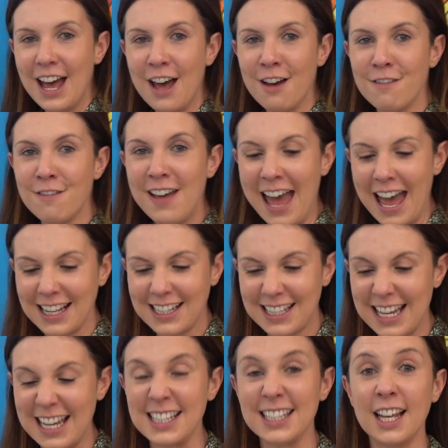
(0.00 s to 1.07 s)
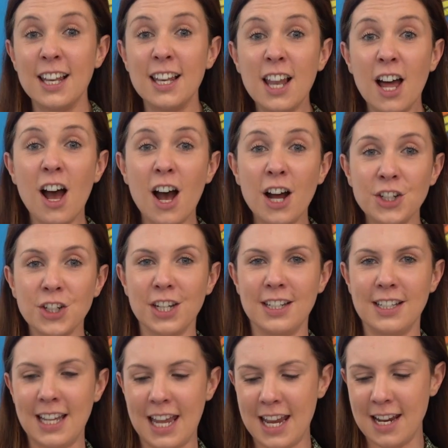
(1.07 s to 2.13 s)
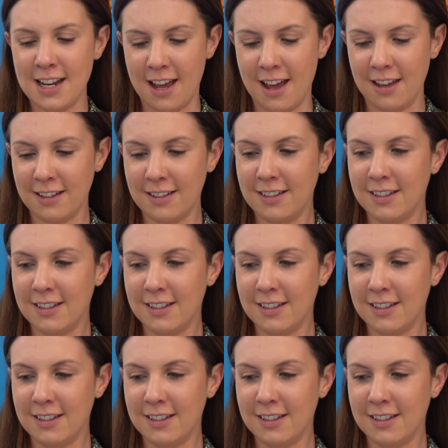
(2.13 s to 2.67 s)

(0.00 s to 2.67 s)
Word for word: A vat is a large container.